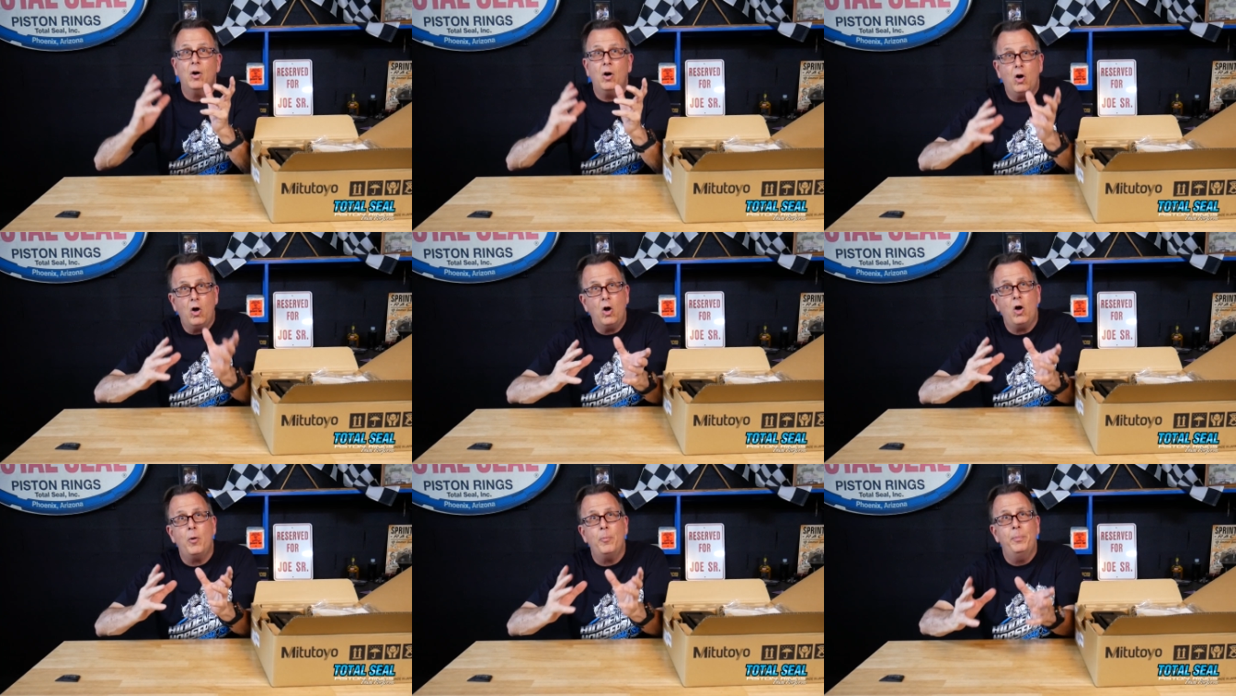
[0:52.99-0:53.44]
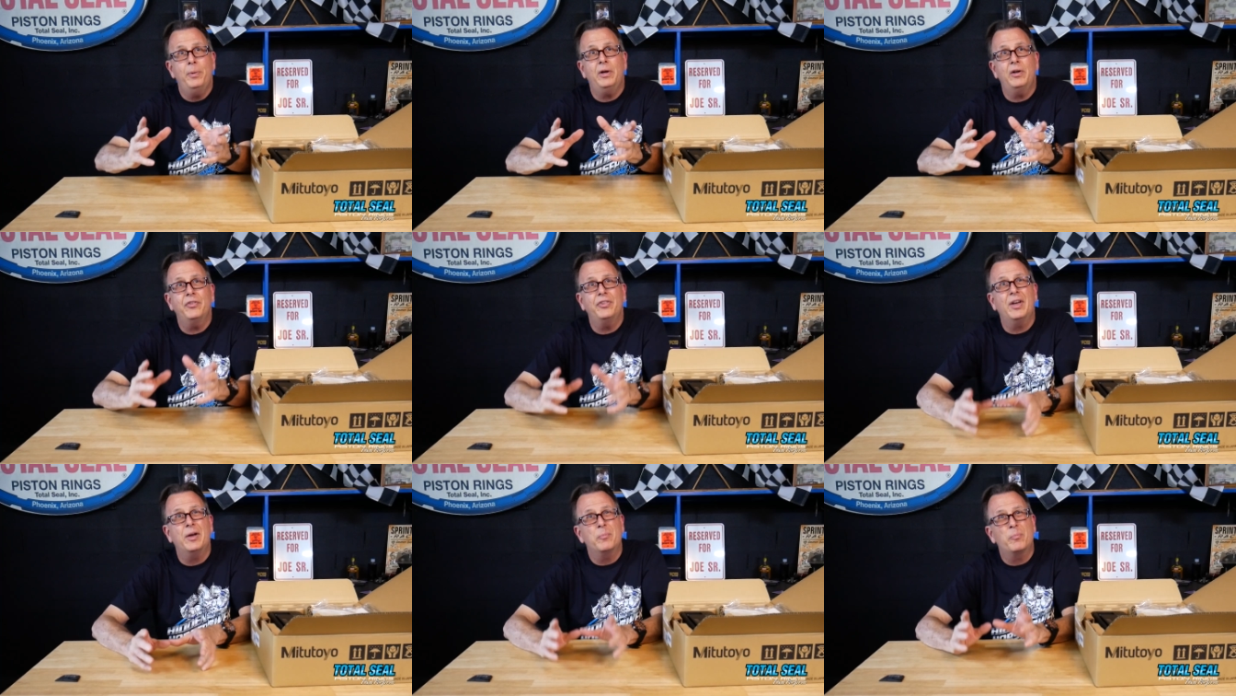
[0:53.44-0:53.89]
All
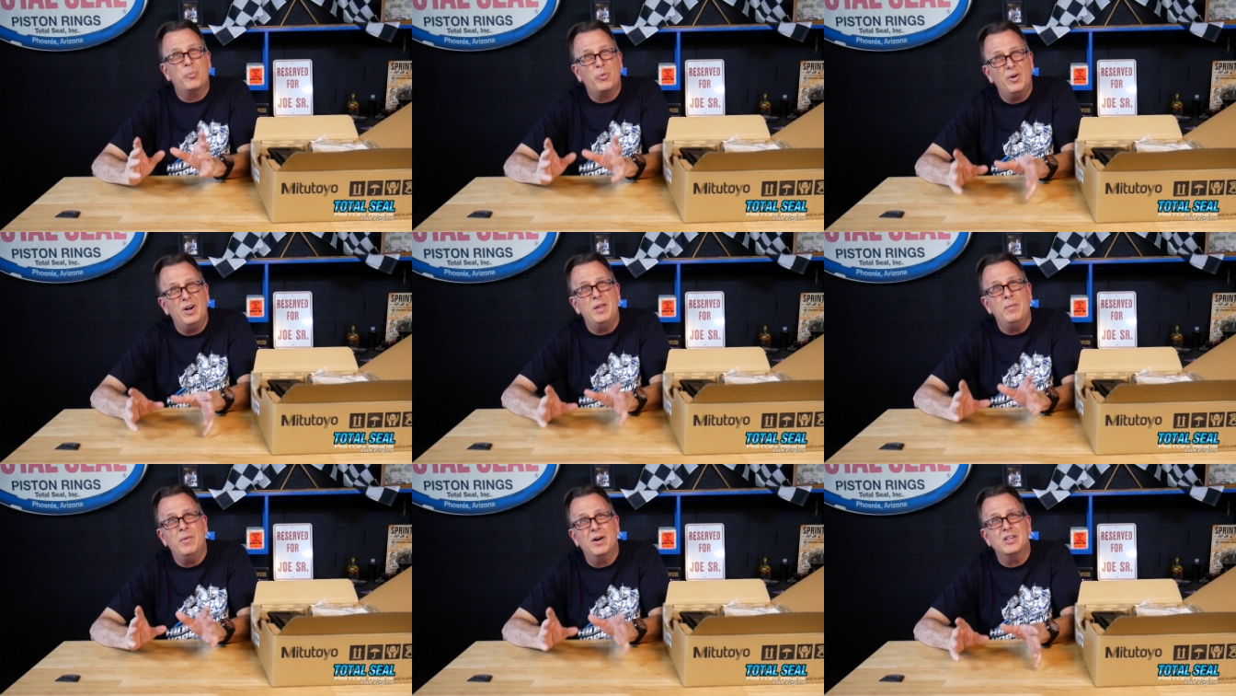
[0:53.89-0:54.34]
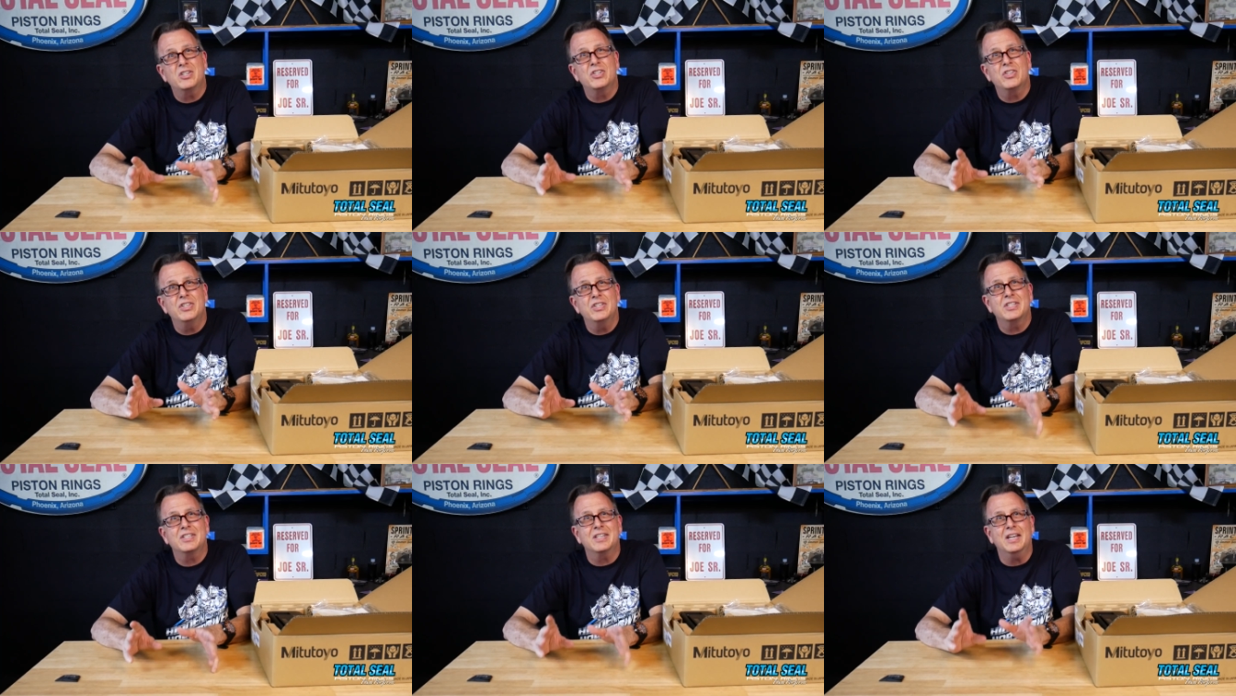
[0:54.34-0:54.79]
built on pretty
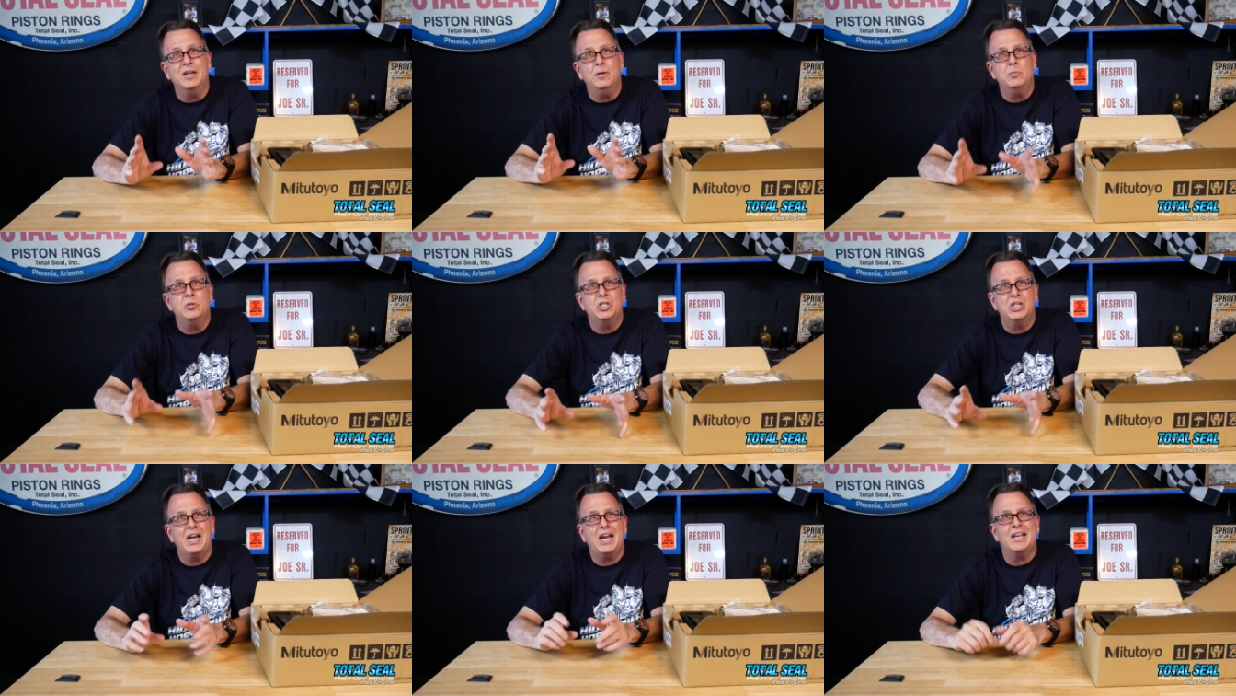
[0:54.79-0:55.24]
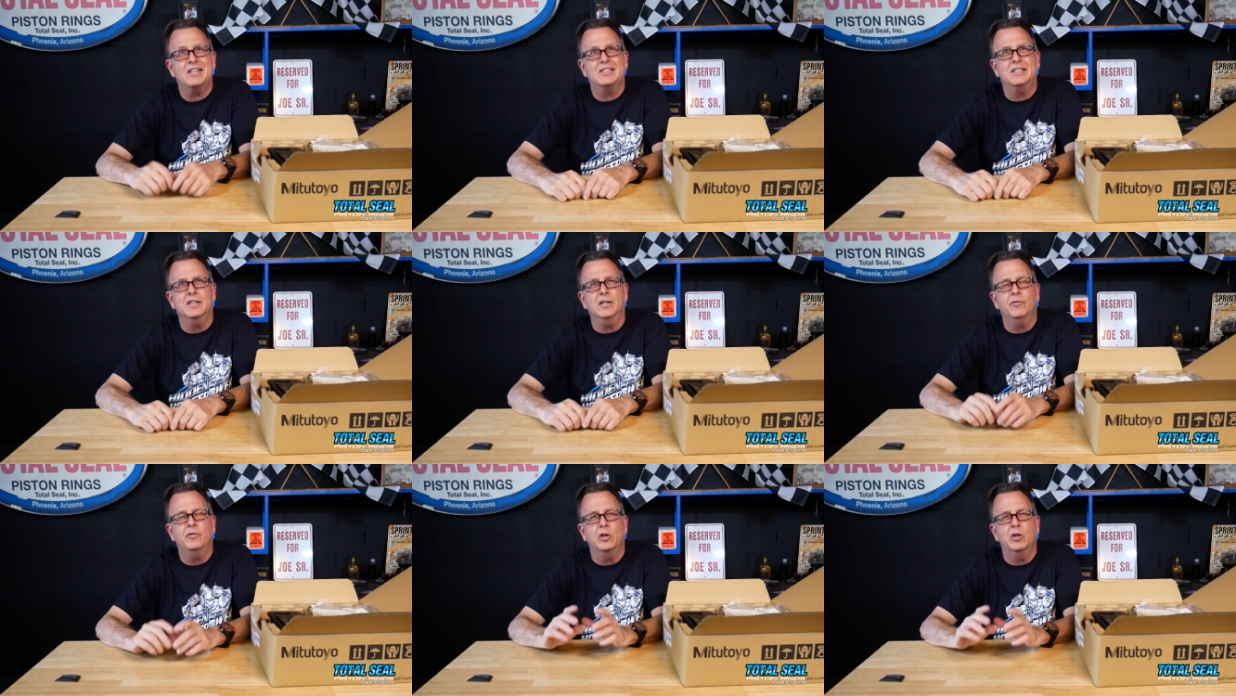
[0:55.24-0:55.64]
much the same chassis.